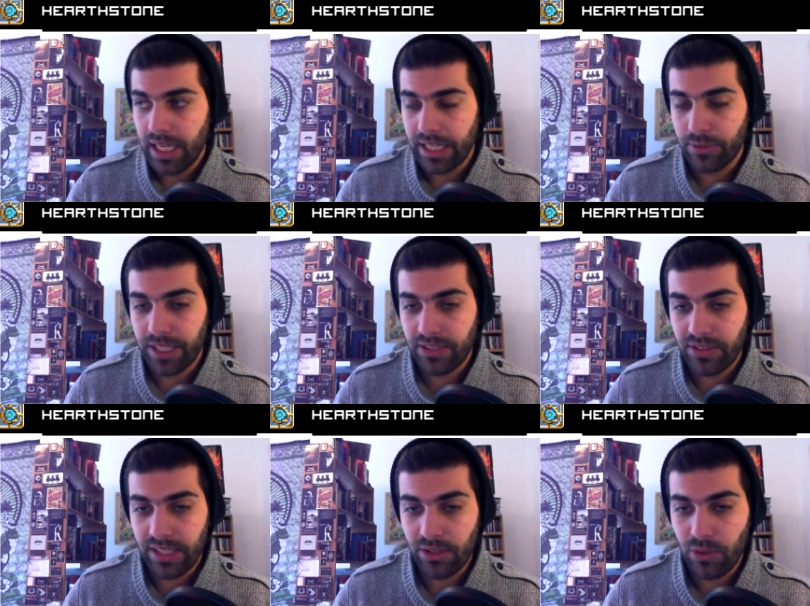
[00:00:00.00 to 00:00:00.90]
aggro decks
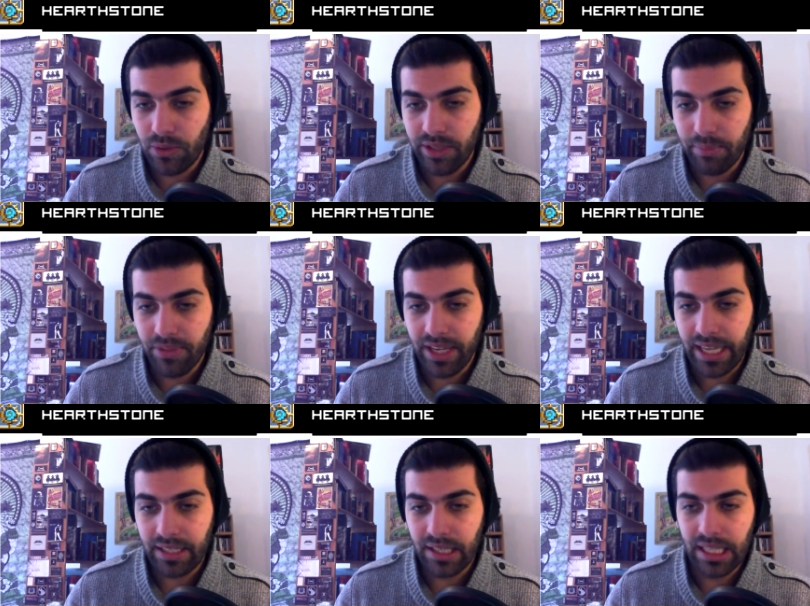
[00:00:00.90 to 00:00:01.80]
tend to dump their
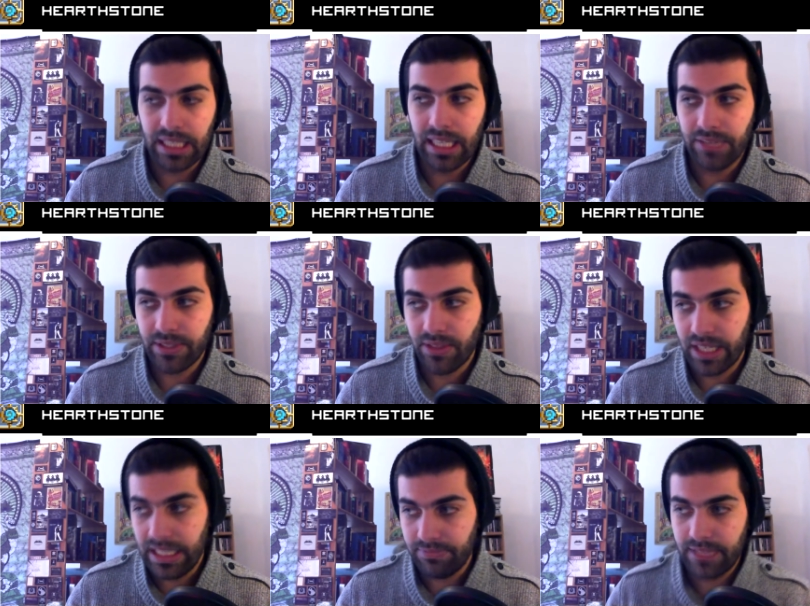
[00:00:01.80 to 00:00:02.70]
hand and then have
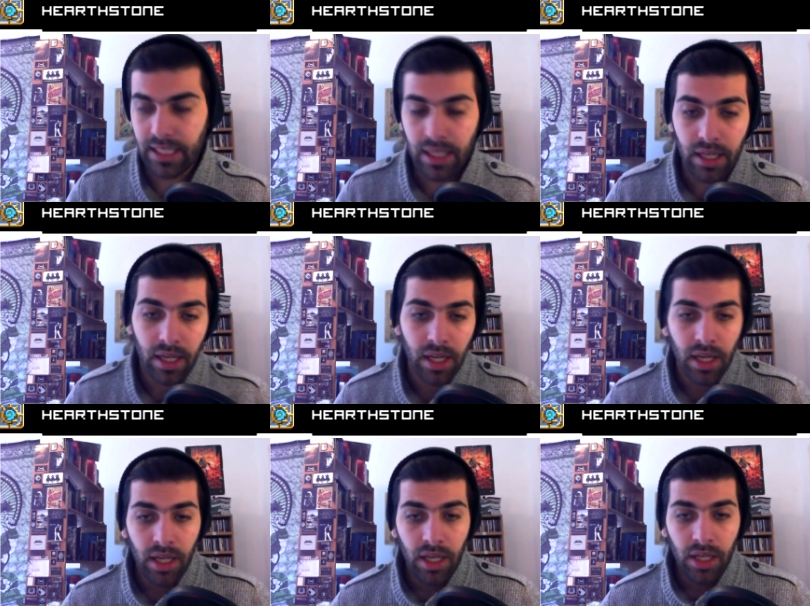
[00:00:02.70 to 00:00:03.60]
nothing left.
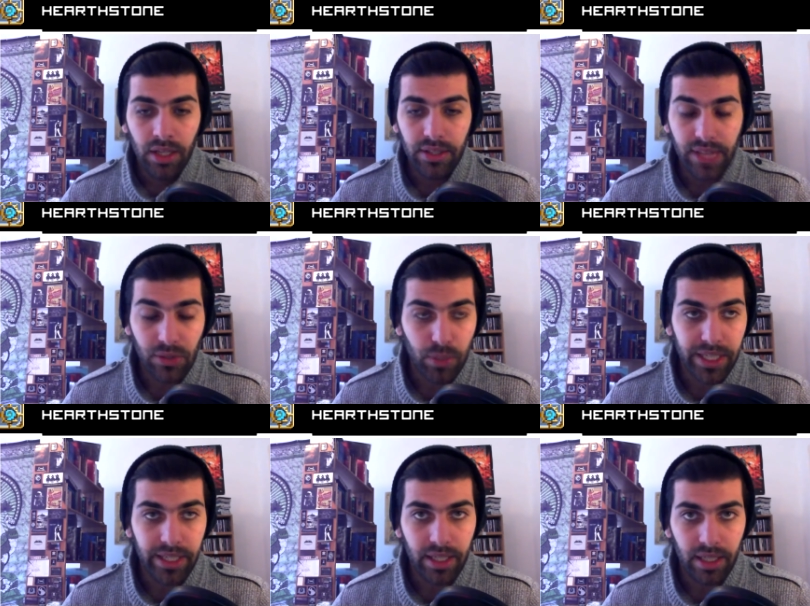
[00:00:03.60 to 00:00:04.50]
That's
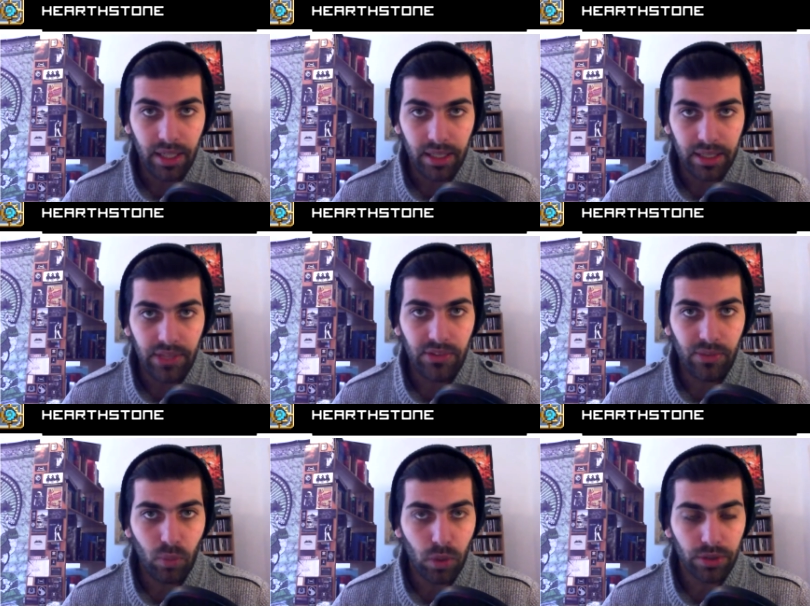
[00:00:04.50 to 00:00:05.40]
why
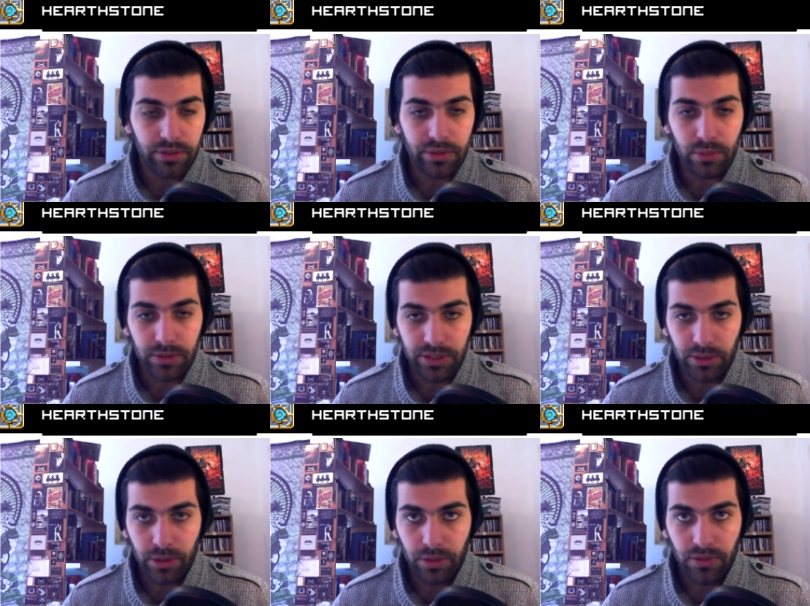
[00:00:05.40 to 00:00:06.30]
Warlock's do is
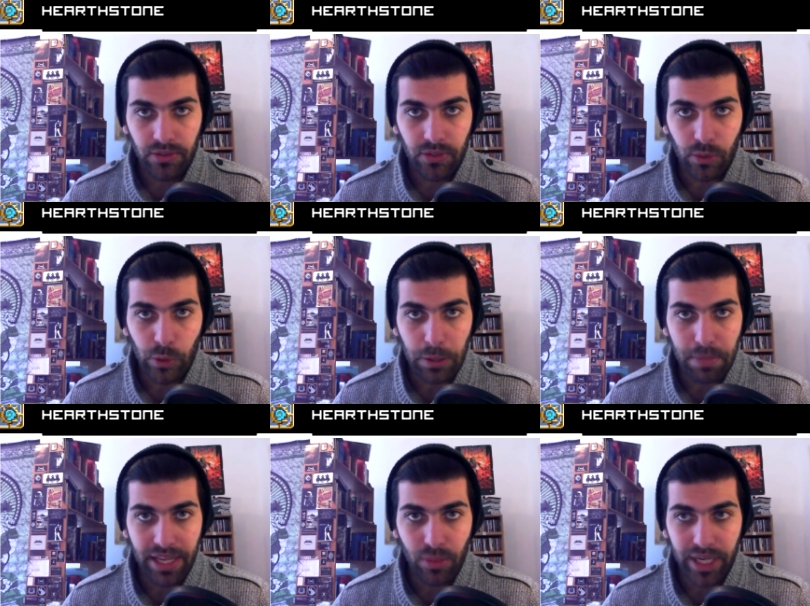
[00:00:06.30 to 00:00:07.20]
so good,
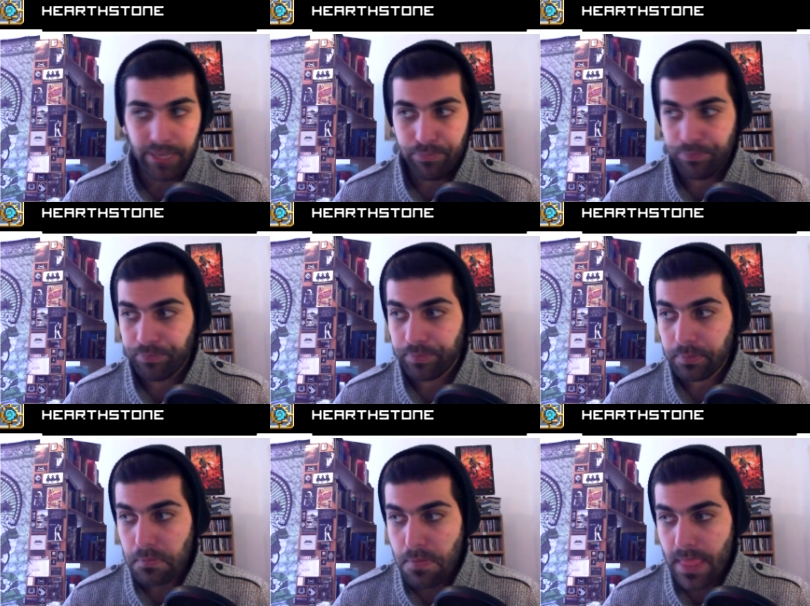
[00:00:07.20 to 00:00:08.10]
by the way,
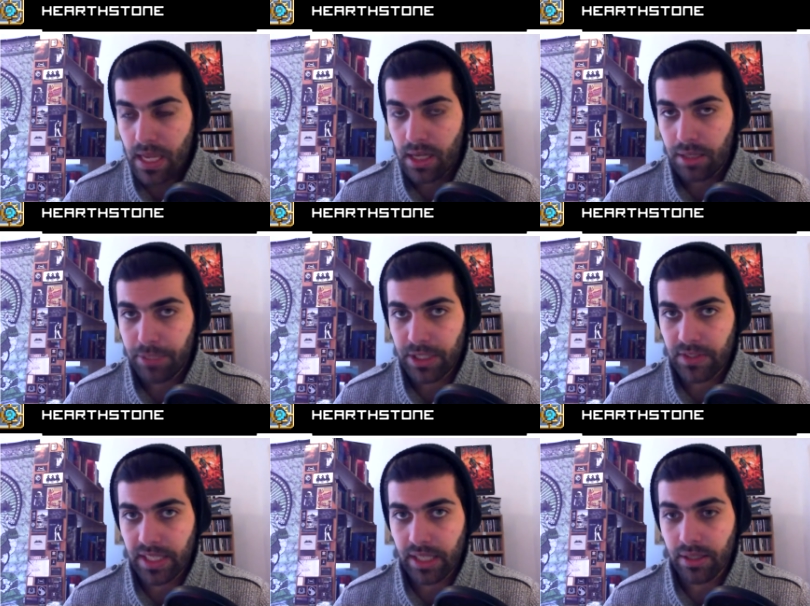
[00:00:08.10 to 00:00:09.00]

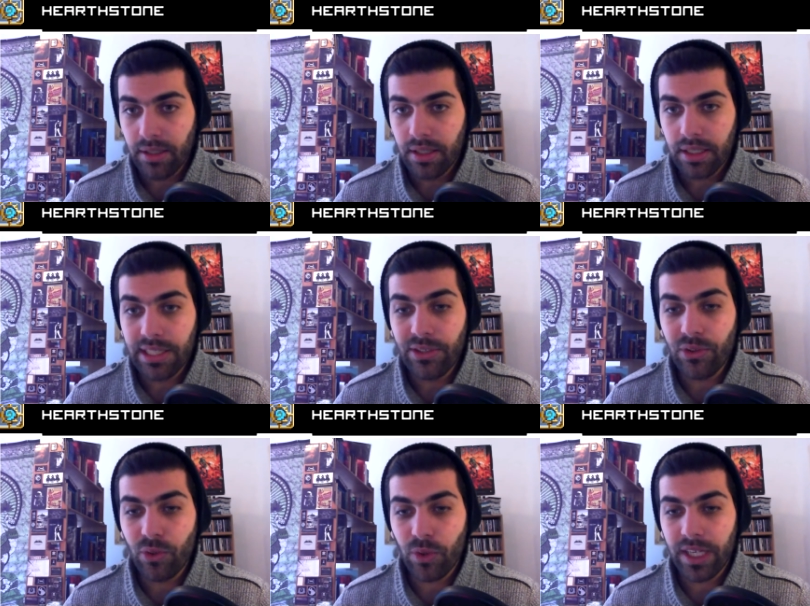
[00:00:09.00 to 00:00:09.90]
because it can
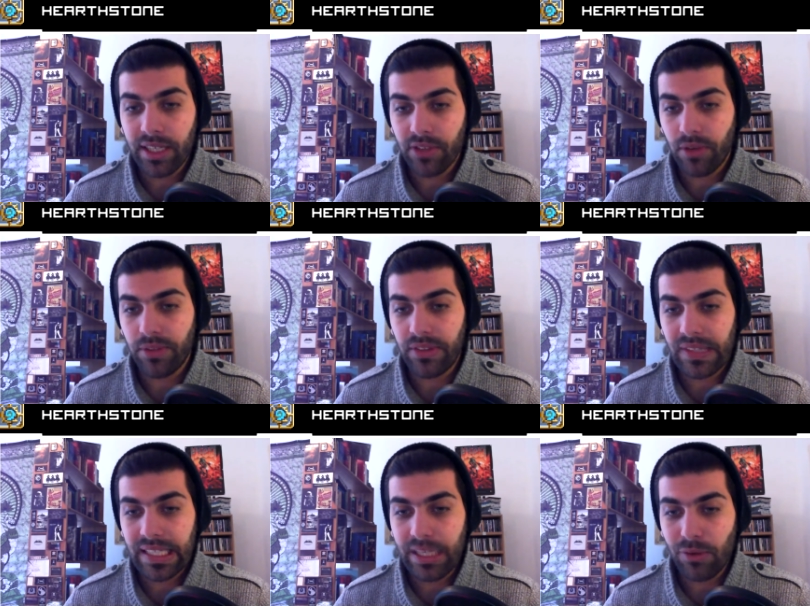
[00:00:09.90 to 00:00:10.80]
draw cards off its
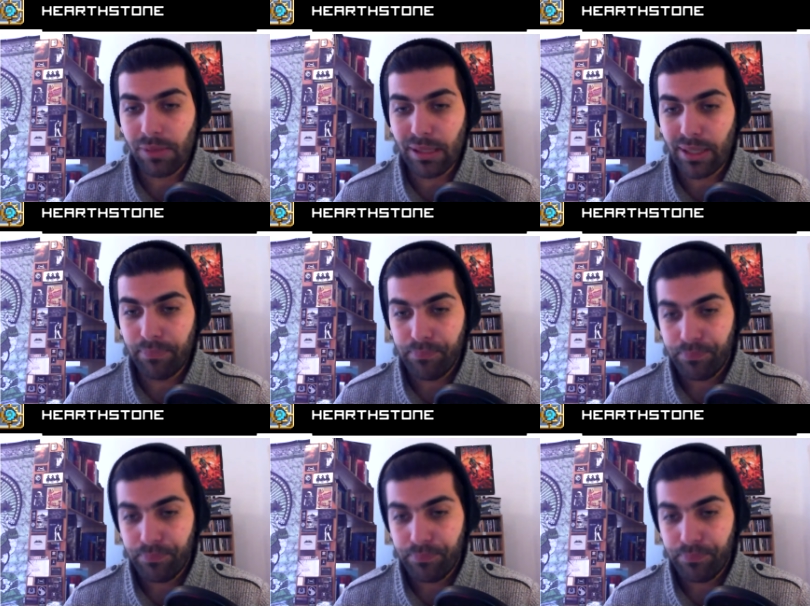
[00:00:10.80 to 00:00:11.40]
hero power.